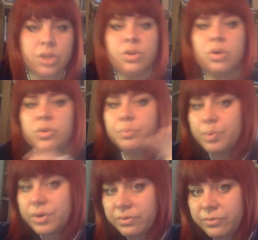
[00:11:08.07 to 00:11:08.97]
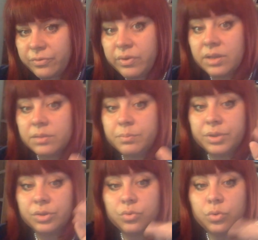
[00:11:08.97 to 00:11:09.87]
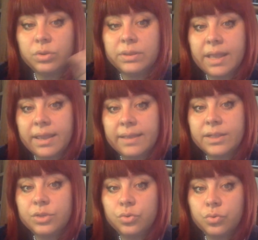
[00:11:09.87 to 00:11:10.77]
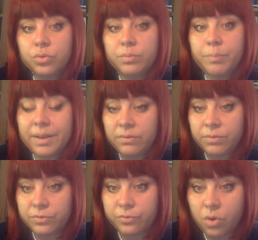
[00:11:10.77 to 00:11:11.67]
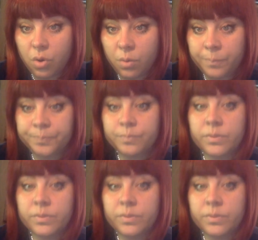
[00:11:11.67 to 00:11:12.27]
not perfect but good day that you could benefit from